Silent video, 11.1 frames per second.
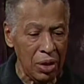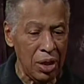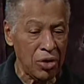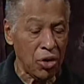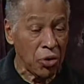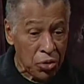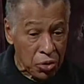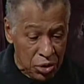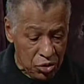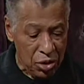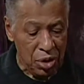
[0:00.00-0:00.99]
it's also
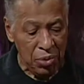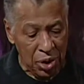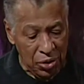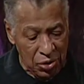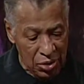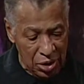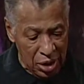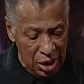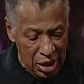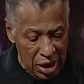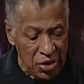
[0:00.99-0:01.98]
interesting because
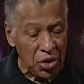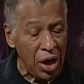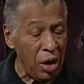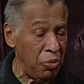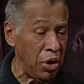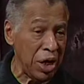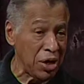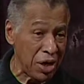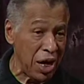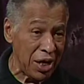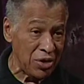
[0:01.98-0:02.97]
Islam
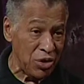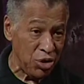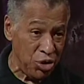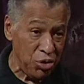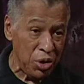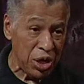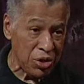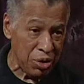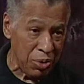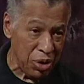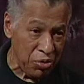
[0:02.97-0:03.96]
recognizes
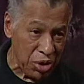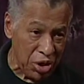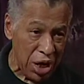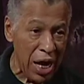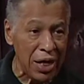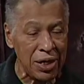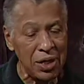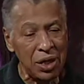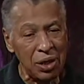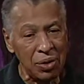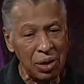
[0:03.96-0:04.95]
Judaism and
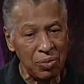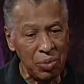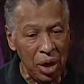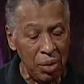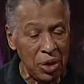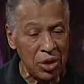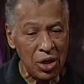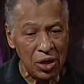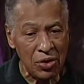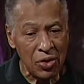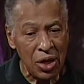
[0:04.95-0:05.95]
Christianity, Muhammad
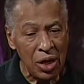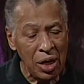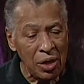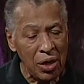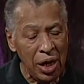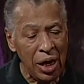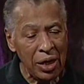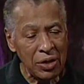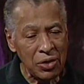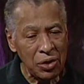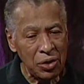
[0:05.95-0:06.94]
does,
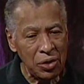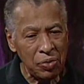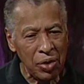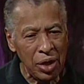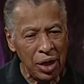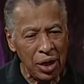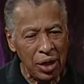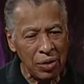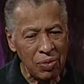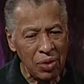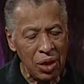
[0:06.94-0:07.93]
and so
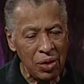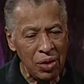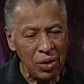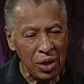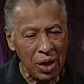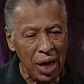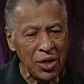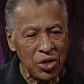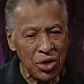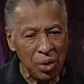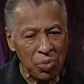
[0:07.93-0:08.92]
the
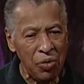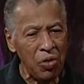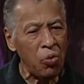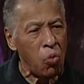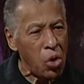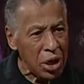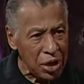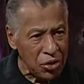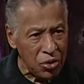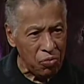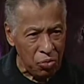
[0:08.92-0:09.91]
concept of the
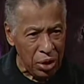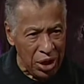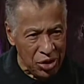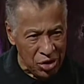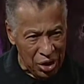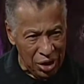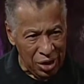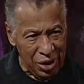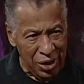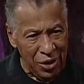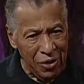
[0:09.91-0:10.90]
oneness of religion
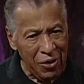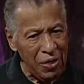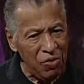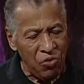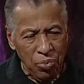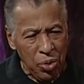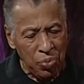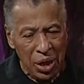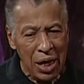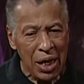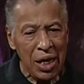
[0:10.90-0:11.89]
from the
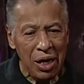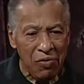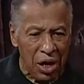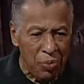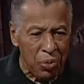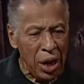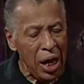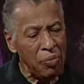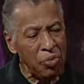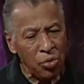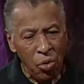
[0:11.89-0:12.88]
beginning of
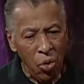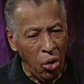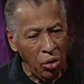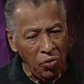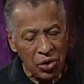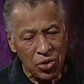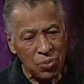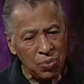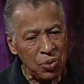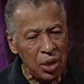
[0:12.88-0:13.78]
Abraham through all of its